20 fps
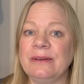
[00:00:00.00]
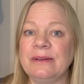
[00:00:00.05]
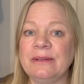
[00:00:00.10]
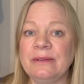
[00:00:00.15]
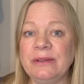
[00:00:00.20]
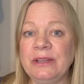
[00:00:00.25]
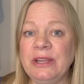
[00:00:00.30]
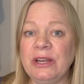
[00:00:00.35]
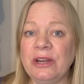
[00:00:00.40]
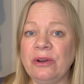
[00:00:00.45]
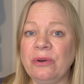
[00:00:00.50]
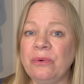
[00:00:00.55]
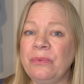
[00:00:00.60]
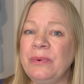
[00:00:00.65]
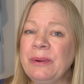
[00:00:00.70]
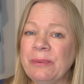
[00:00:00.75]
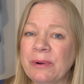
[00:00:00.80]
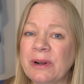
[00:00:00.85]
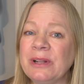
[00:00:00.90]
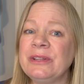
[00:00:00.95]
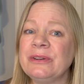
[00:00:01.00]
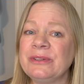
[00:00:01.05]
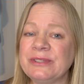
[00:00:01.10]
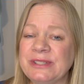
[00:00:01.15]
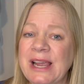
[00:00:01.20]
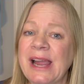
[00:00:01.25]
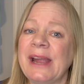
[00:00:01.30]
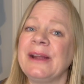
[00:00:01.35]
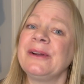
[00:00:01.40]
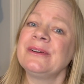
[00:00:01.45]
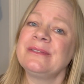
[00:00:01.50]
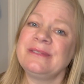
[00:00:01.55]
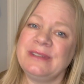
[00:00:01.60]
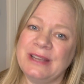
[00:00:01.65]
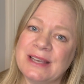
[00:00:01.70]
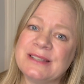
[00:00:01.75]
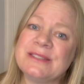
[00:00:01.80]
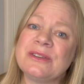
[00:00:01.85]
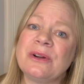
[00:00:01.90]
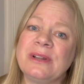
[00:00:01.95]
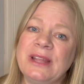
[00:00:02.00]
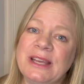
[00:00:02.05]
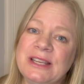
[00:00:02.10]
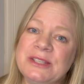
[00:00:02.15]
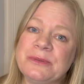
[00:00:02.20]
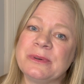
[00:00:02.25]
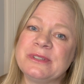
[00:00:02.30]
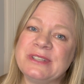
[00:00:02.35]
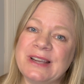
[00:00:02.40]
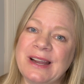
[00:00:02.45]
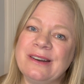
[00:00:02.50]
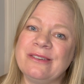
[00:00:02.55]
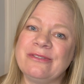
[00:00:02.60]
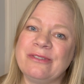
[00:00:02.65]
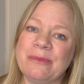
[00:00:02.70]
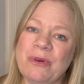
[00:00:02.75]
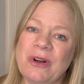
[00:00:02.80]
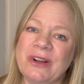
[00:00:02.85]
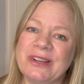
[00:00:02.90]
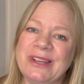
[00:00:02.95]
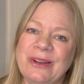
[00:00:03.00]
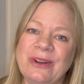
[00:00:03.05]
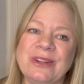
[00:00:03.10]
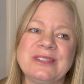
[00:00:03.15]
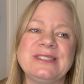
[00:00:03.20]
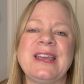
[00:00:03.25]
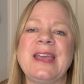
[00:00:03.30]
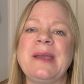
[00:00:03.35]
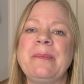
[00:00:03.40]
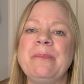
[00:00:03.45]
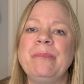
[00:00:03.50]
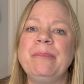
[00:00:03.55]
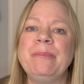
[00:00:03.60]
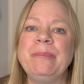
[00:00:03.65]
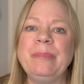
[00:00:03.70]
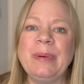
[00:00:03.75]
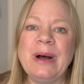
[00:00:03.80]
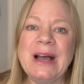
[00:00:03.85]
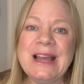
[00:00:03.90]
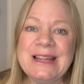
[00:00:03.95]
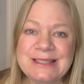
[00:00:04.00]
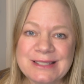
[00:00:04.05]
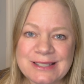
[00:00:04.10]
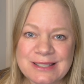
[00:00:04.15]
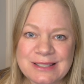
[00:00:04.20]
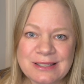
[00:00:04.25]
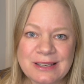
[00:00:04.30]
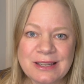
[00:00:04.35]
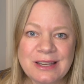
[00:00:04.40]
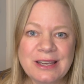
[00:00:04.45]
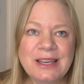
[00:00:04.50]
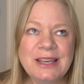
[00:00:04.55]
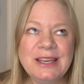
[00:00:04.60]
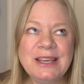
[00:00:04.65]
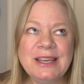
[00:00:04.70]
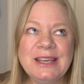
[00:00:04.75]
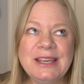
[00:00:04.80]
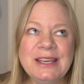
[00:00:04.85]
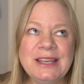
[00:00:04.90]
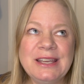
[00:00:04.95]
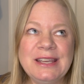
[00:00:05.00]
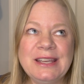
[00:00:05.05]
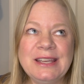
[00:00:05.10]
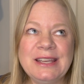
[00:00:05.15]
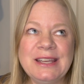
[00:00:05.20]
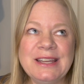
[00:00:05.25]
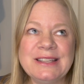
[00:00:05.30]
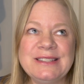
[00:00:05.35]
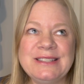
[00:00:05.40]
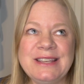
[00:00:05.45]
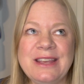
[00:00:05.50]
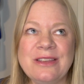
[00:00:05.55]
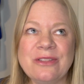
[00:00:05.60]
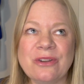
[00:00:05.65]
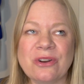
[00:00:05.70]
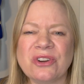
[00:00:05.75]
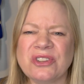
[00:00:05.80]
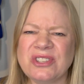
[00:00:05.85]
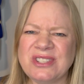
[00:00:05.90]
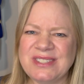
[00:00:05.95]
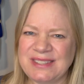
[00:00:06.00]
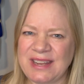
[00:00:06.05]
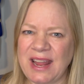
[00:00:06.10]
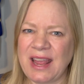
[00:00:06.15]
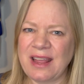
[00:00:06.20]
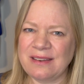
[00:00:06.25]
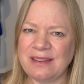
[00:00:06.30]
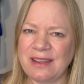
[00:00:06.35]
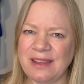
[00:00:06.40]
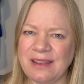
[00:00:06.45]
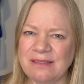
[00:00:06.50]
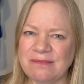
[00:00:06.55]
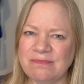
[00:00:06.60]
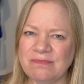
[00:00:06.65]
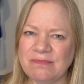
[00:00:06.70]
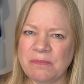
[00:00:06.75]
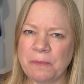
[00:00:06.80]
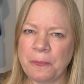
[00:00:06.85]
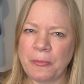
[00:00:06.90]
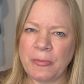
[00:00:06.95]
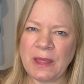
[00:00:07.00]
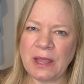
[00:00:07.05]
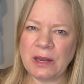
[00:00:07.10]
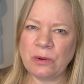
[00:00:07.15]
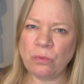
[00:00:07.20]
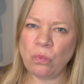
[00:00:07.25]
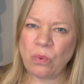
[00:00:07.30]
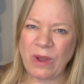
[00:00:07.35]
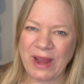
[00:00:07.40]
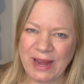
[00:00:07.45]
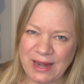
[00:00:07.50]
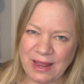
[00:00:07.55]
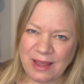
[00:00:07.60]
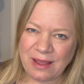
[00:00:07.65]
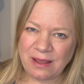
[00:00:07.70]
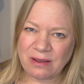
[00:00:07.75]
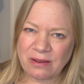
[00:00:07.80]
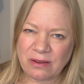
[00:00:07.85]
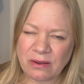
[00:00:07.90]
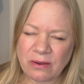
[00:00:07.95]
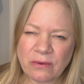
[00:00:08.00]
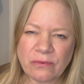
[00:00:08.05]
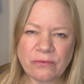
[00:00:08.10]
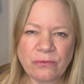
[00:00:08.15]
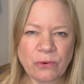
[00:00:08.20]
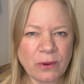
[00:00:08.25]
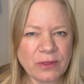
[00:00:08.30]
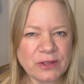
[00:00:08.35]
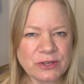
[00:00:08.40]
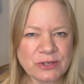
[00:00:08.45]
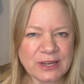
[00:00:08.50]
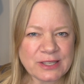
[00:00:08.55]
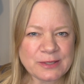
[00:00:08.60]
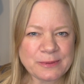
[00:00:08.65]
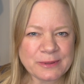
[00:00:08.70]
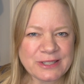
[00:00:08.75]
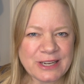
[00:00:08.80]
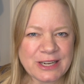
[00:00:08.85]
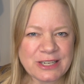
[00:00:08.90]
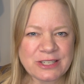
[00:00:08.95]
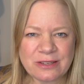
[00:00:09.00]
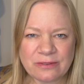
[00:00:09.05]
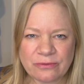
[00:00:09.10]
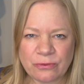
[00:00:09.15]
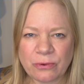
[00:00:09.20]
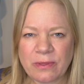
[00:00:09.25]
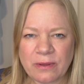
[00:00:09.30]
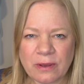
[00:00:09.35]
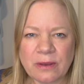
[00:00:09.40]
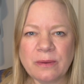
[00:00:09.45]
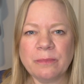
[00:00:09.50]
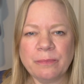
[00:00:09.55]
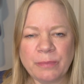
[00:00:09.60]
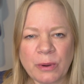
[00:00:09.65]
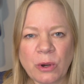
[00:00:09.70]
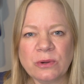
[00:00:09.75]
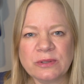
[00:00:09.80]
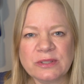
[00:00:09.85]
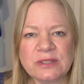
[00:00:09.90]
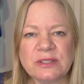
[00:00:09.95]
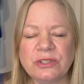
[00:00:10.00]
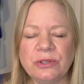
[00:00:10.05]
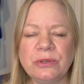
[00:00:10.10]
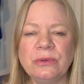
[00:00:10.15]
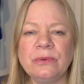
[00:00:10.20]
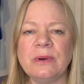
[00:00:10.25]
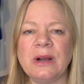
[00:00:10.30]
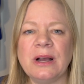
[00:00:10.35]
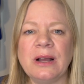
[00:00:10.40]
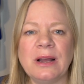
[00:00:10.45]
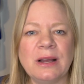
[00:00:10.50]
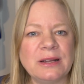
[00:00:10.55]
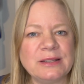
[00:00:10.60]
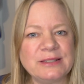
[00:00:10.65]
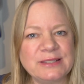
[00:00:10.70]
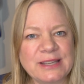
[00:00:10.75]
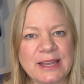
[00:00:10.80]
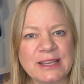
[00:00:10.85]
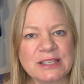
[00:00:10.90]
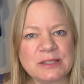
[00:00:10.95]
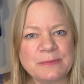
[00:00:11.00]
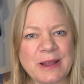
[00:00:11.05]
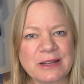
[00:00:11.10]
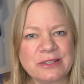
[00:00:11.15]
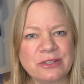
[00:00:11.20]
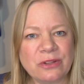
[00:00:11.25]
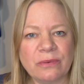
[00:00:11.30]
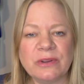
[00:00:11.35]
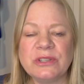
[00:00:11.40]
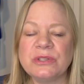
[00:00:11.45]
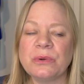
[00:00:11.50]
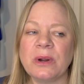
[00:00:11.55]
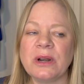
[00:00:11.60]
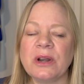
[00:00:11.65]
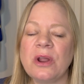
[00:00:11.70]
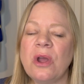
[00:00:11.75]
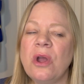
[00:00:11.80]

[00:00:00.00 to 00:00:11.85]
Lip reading: we were a little tired. Yes, our legs were tired from walking all day, but it's either standing and waiting for the transportation for the boat to take us back to the resort,